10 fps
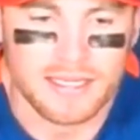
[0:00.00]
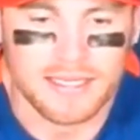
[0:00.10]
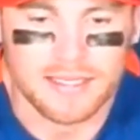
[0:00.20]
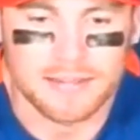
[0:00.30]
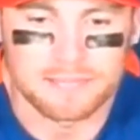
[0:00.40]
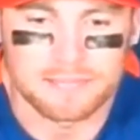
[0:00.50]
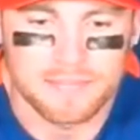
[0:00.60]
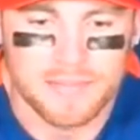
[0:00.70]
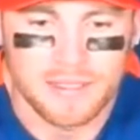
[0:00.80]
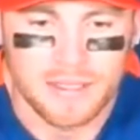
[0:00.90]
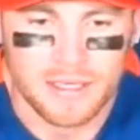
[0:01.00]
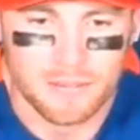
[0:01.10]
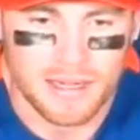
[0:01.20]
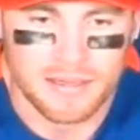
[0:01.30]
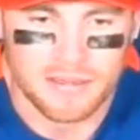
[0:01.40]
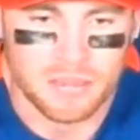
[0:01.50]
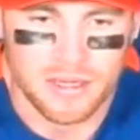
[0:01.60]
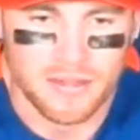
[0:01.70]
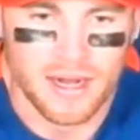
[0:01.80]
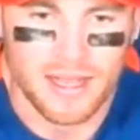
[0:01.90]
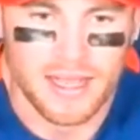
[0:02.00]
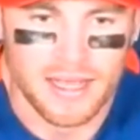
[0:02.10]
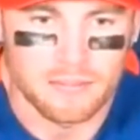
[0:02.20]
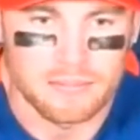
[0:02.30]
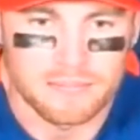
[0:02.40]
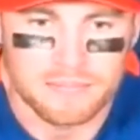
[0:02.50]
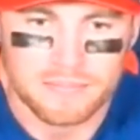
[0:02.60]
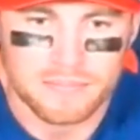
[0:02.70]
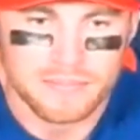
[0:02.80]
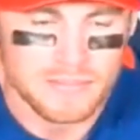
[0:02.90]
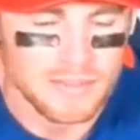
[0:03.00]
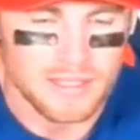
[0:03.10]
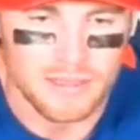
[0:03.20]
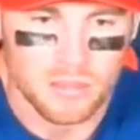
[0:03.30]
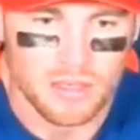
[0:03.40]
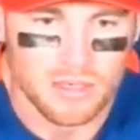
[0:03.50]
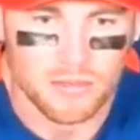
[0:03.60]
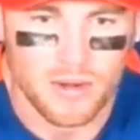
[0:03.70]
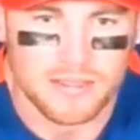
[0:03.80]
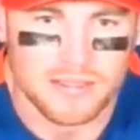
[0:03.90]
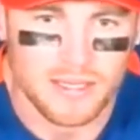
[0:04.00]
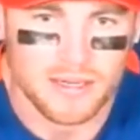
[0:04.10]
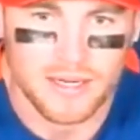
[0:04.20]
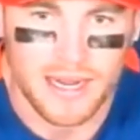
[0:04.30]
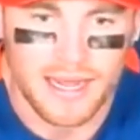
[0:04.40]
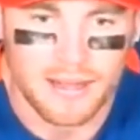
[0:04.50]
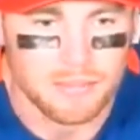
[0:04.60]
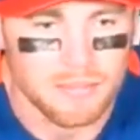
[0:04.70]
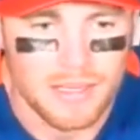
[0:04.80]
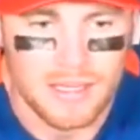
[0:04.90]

Get back to the player that I am, hitting the ball right center gap,